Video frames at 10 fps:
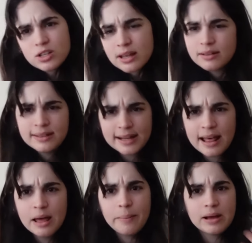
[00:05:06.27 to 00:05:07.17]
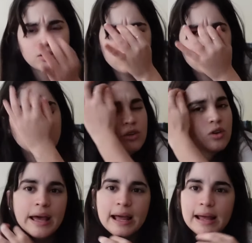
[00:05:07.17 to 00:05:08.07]
of bread.
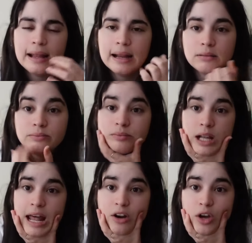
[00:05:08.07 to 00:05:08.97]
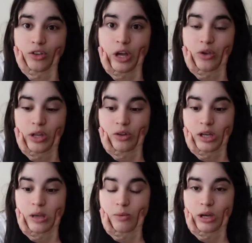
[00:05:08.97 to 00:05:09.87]
I, of course, am helping them here
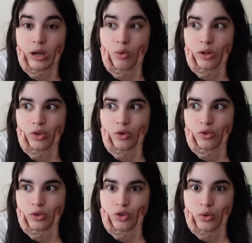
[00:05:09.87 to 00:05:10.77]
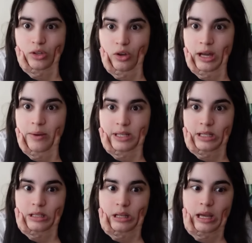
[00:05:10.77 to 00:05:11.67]
because when I'm not around, sometimes
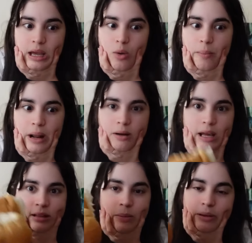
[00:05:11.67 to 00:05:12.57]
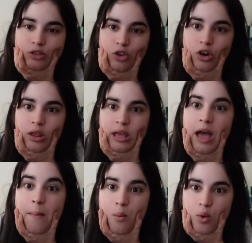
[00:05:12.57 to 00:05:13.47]
buying this bread every day is very
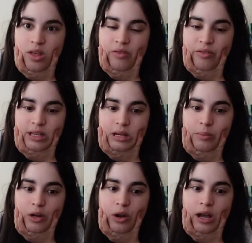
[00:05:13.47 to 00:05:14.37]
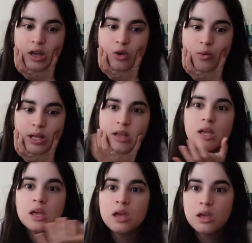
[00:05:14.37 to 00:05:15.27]
difficult. But now that I
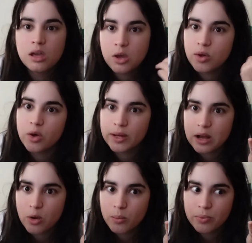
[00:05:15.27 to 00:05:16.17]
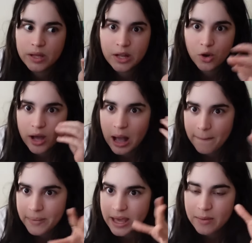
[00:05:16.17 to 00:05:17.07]
came and, well, I came
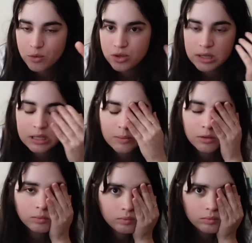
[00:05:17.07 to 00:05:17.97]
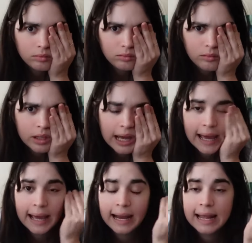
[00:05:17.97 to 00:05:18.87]
with a lot of money that I exchanged, I
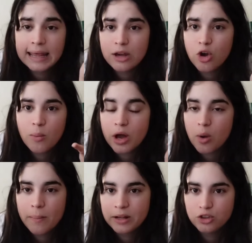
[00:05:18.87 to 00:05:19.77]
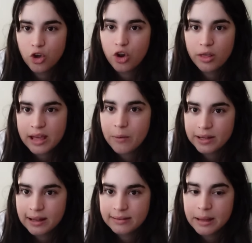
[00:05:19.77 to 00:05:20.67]
tell them to buy a lot of bread every
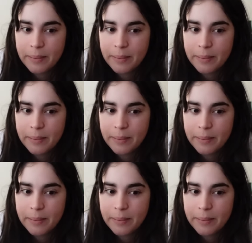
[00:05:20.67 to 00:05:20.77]
day.